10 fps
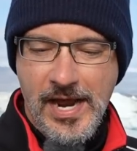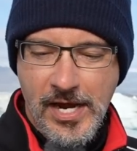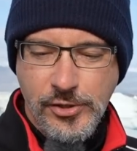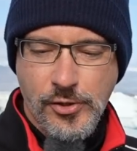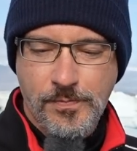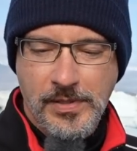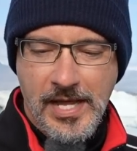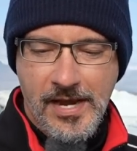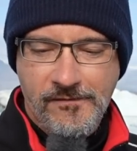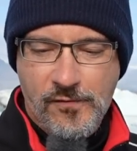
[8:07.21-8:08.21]
Azure
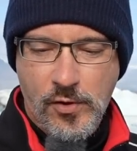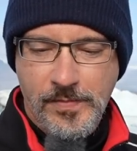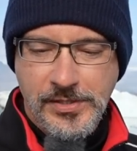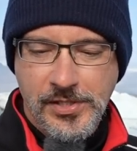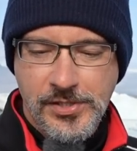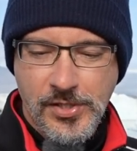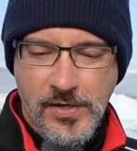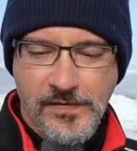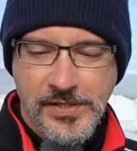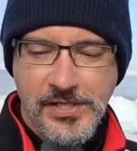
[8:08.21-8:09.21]
Platform as a
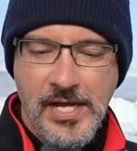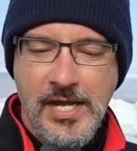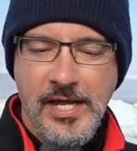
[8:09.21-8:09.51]
Service